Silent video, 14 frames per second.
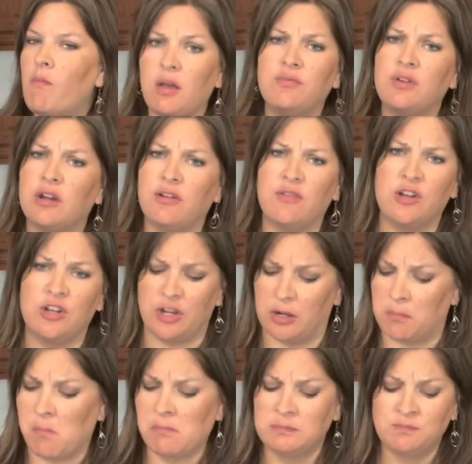Very, very
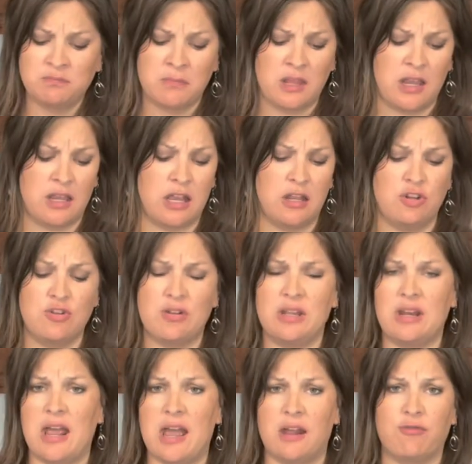good. Again, you
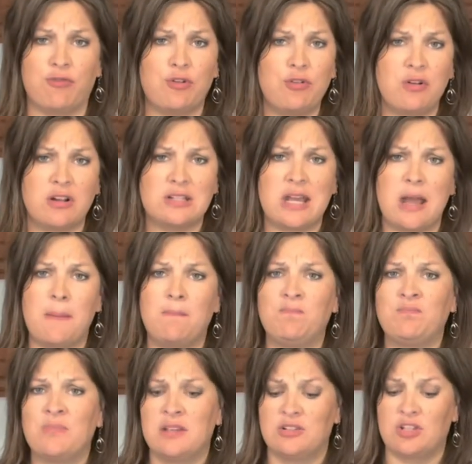can add fruit on top,
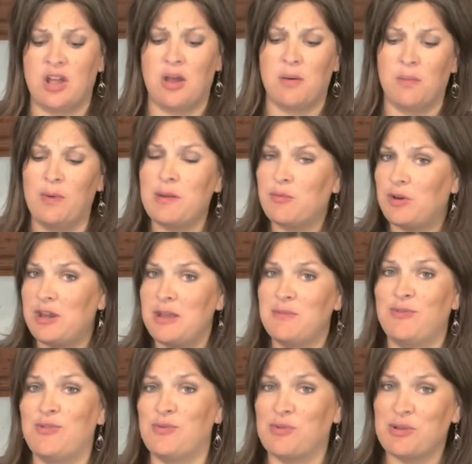some whipped cream
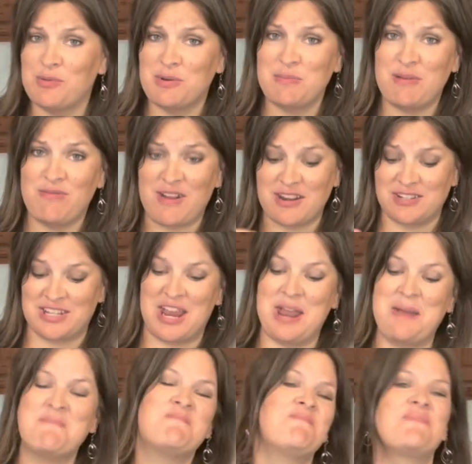if you really want to be
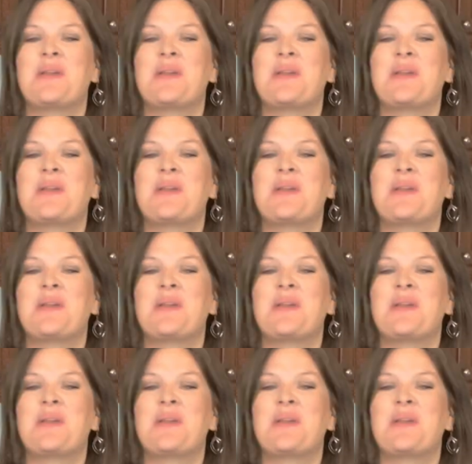fancy.